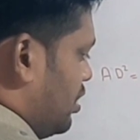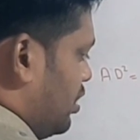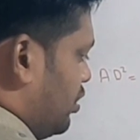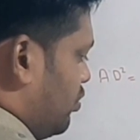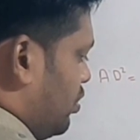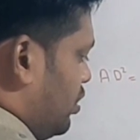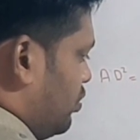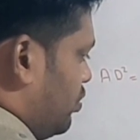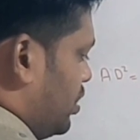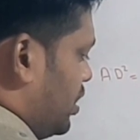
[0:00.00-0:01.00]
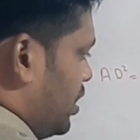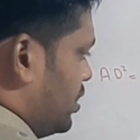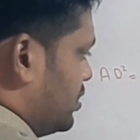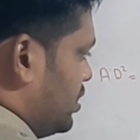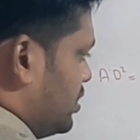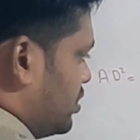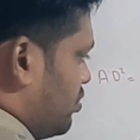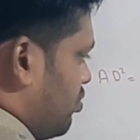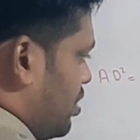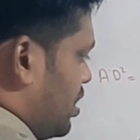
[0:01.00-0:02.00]
equal to ac
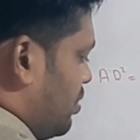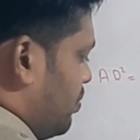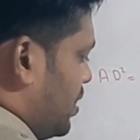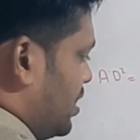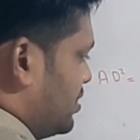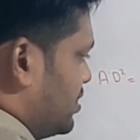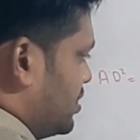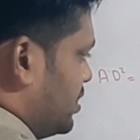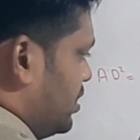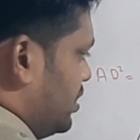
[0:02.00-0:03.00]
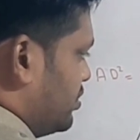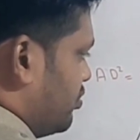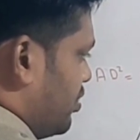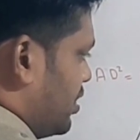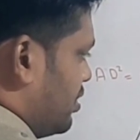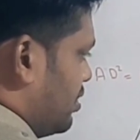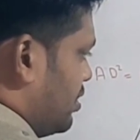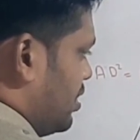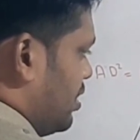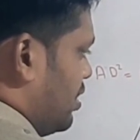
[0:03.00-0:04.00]
square plus cd square.
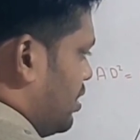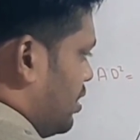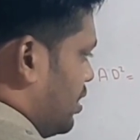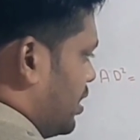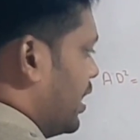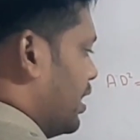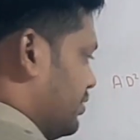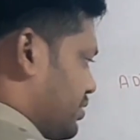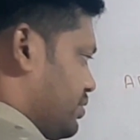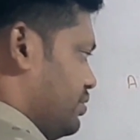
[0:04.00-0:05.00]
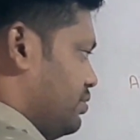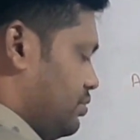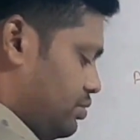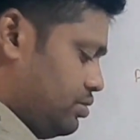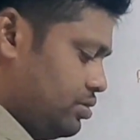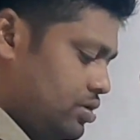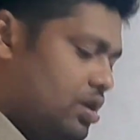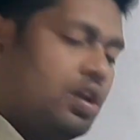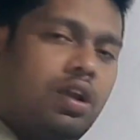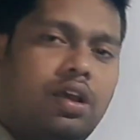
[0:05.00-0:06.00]
Right answers,
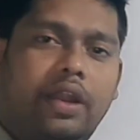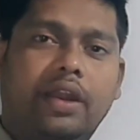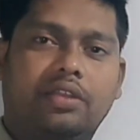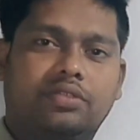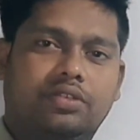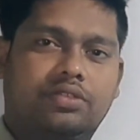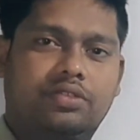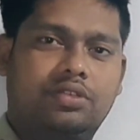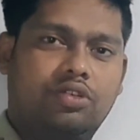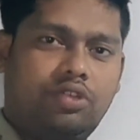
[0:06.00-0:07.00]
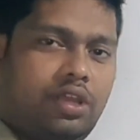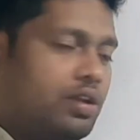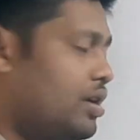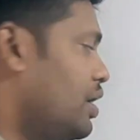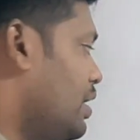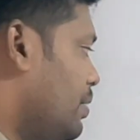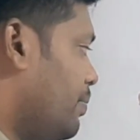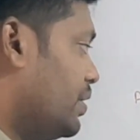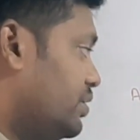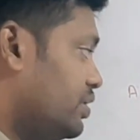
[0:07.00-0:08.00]
right answers. Okay,
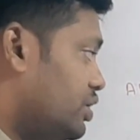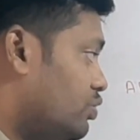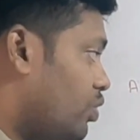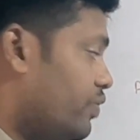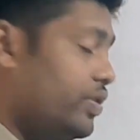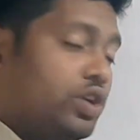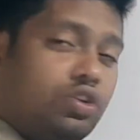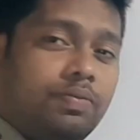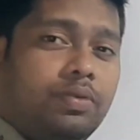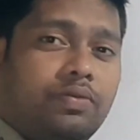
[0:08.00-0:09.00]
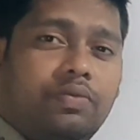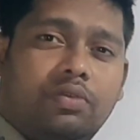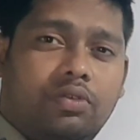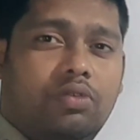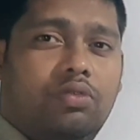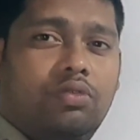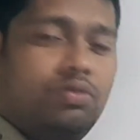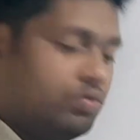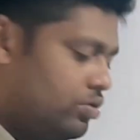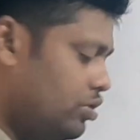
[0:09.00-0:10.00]
but this is what we need to prove? No,
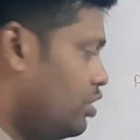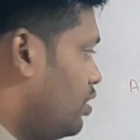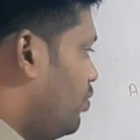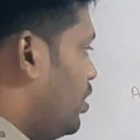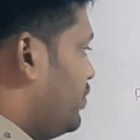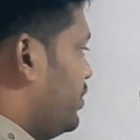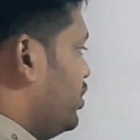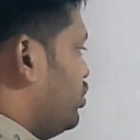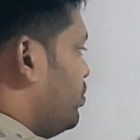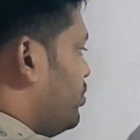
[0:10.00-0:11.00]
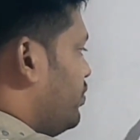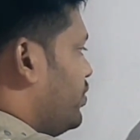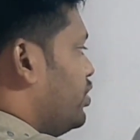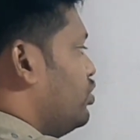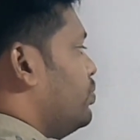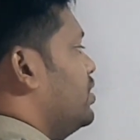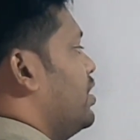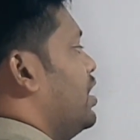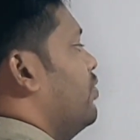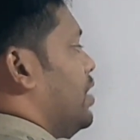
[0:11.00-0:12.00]
what we need to prove? We need to prove the
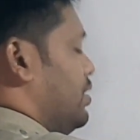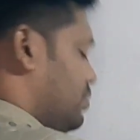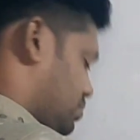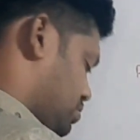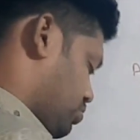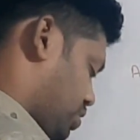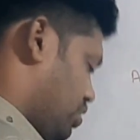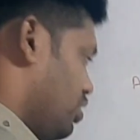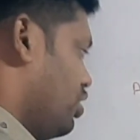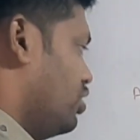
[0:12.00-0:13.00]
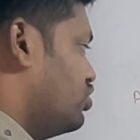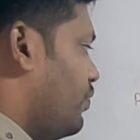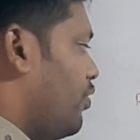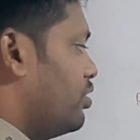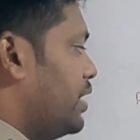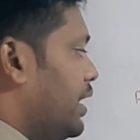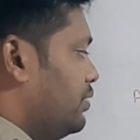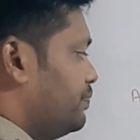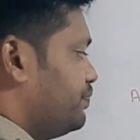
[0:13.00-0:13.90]
red one. Okay, so for that,